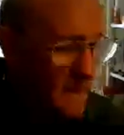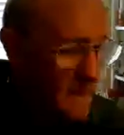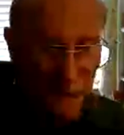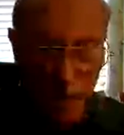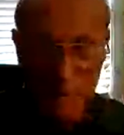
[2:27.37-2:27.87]

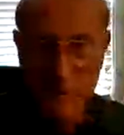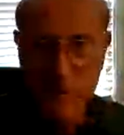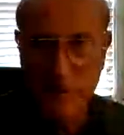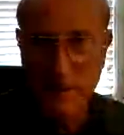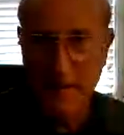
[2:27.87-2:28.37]
Now,
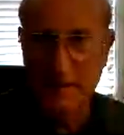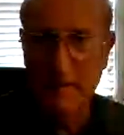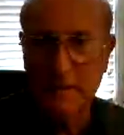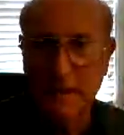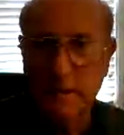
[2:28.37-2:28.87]
notice the
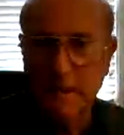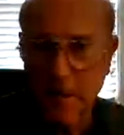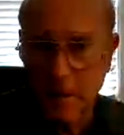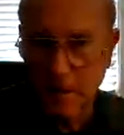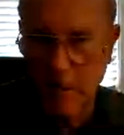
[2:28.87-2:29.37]
next
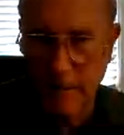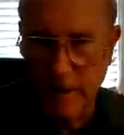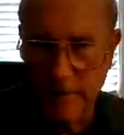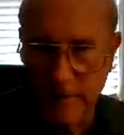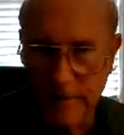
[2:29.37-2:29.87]

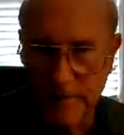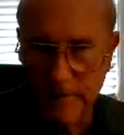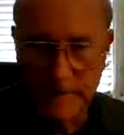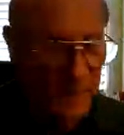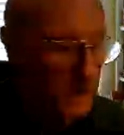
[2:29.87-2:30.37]
paragraph.
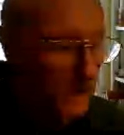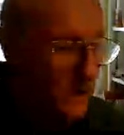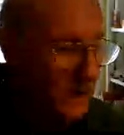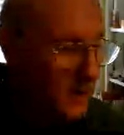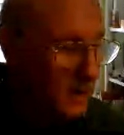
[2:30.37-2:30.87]

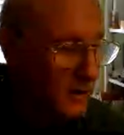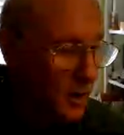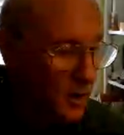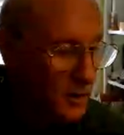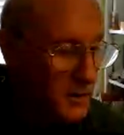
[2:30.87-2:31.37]

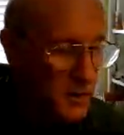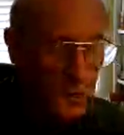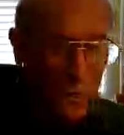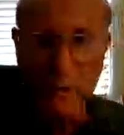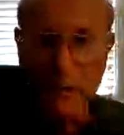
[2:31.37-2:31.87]
Cartilage is
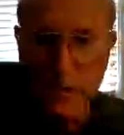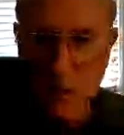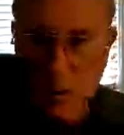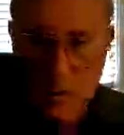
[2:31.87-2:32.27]
one of the few